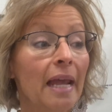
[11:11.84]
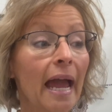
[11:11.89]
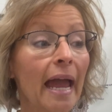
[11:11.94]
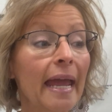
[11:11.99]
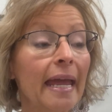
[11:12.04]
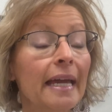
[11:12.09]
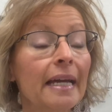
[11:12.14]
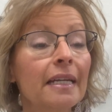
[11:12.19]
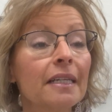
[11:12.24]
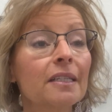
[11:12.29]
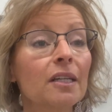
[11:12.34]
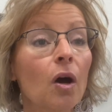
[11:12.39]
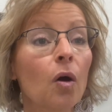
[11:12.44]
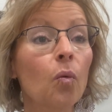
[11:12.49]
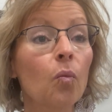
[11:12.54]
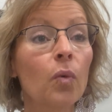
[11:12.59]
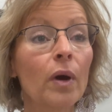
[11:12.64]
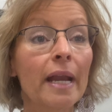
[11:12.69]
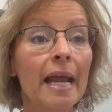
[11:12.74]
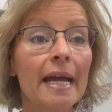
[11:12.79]
And
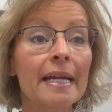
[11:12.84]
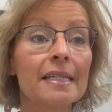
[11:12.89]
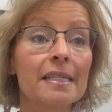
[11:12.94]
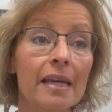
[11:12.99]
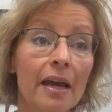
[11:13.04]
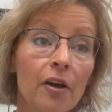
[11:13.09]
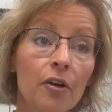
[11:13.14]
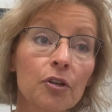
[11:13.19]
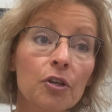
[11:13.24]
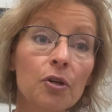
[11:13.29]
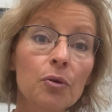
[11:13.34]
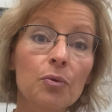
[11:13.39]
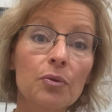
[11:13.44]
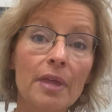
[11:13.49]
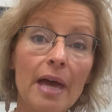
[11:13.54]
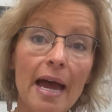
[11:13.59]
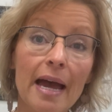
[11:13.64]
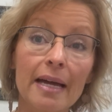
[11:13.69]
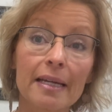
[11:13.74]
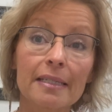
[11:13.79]
when I tell you
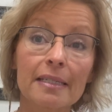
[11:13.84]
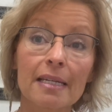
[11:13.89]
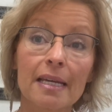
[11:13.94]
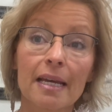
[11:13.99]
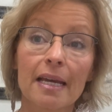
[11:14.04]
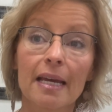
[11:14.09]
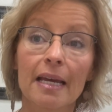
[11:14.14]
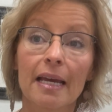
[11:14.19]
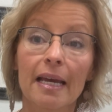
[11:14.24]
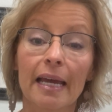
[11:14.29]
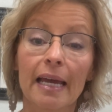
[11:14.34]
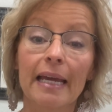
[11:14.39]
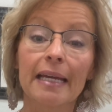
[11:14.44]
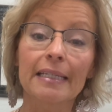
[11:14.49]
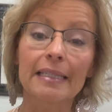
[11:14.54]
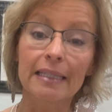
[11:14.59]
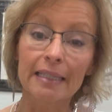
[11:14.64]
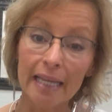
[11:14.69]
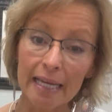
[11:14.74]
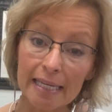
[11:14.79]
that
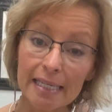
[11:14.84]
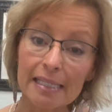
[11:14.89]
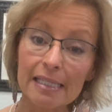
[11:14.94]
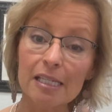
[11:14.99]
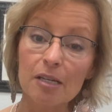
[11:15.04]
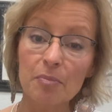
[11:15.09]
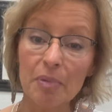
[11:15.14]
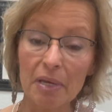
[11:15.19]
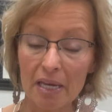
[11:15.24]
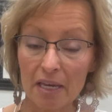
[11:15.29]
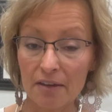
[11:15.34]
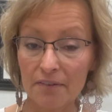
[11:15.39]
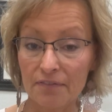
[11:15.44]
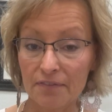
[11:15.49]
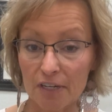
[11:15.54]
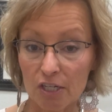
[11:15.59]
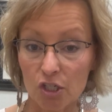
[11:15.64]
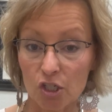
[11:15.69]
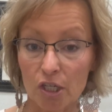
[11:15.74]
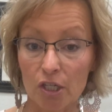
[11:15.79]
it likes to be
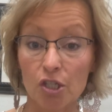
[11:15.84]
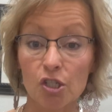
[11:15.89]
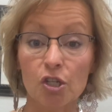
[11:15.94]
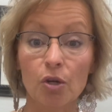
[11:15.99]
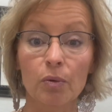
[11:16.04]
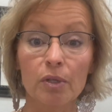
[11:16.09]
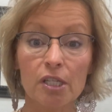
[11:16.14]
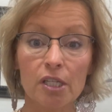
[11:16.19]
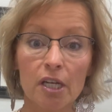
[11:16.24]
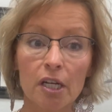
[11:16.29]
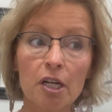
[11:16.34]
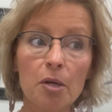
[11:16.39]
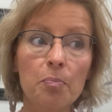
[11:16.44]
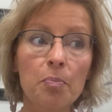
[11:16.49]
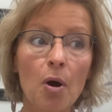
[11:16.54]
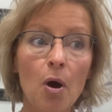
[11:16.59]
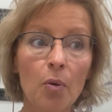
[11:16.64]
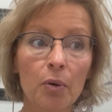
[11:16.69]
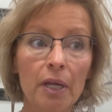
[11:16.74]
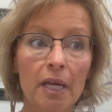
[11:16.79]
efficient, so it's going to
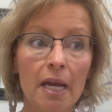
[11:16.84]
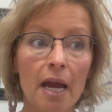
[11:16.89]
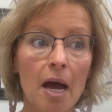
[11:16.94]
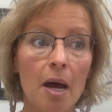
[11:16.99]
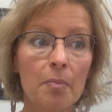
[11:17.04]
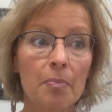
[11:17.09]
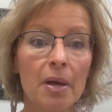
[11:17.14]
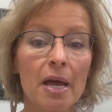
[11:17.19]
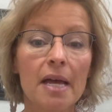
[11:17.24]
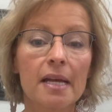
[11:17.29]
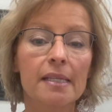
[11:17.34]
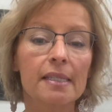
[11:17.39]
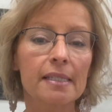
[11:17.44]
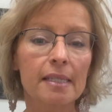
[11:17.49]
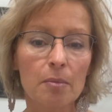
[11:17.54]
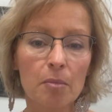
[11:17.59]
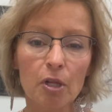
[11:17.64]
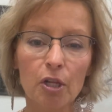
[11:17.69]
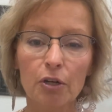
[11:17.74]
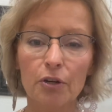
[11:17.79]
pony up
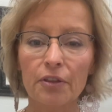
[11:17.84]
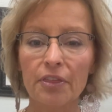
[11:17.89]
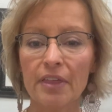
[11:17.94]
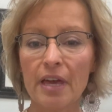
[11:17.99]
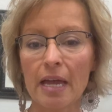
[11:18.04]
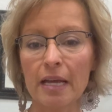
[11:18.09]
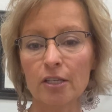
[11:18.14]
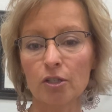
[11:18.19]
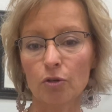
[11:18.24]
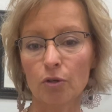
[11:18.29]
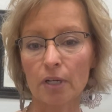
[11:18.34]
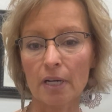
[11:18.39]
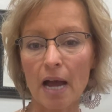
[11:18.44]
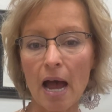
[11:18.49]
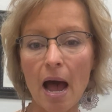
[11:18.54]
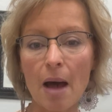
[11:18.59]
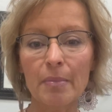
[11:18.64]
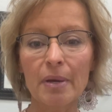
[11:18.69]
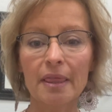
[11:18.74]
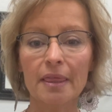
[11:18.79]
similar things or
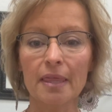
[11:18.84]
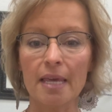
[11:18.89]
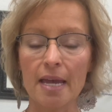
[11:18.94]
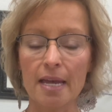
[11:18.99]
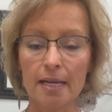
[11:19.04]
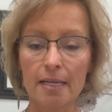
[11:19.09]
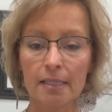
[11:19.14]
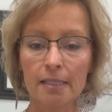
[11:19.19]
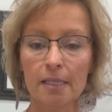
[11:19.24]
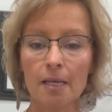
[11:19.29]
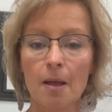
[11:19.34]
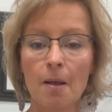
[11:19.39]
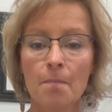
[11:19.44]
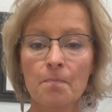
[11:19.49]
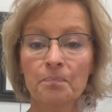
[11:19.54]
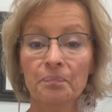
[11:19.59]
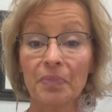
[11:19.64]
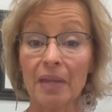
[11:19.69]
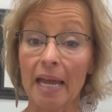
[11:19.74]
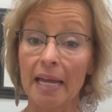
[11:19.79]
common things,
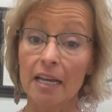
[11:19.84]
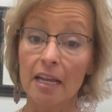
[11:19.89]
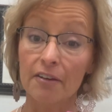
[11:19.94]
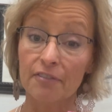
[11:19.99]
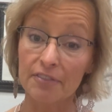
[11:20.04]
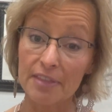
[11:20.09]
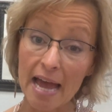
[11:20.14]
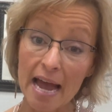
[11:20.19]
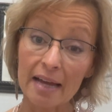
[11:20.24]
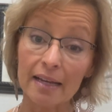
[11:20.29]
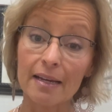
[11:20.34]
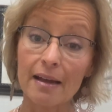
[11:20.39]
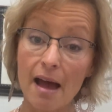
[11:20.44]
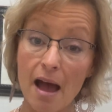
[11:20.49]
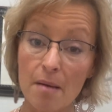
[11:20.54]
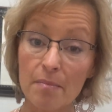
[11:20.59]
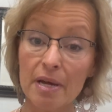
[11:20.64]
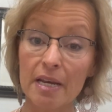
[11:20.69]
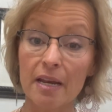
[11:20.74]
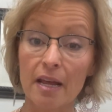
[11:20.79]
and if that
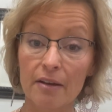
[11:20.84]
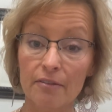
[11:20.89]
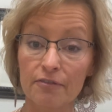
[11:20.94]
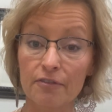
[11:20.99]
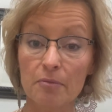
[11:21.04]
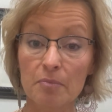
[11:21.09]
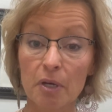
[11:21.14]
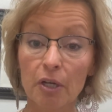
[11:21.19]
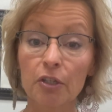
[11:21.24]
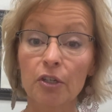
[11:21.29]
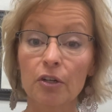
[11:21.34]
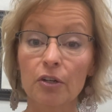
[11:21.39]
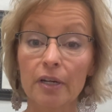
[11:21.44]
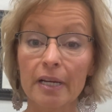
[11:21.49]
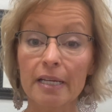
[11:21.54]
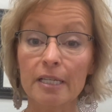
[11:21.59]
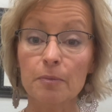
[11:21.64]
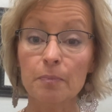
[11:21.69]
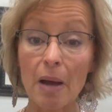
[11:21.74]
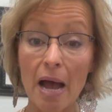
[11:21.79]
common and familiar
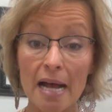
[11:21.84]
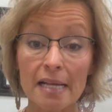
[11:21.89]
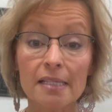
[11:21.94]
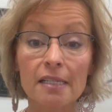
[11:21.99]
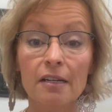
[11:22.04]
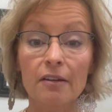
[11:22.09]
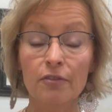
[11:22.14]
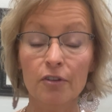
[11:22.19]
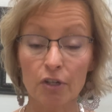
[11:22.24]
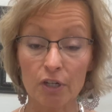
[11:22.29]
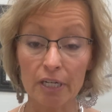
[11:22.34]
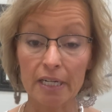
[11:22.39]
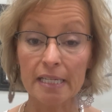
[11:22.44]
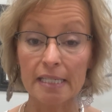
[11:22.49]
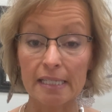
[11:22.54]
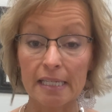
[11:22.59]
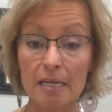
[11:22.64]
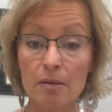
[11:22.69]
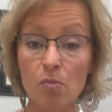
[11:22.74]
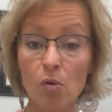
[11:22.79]
is positive, you're going to
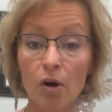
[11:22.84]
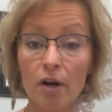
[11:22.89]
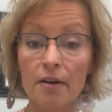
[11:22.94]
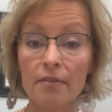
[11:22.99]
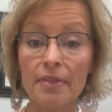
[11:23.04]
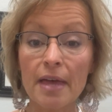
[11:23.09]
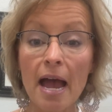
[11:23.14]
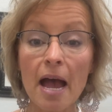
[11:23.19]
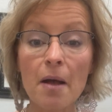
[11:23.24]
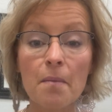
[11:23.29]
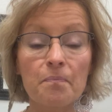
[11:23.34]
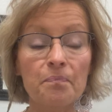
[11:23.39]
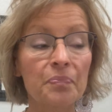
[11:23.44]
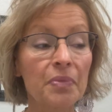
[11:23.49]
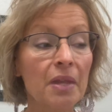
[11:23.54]
see more of that.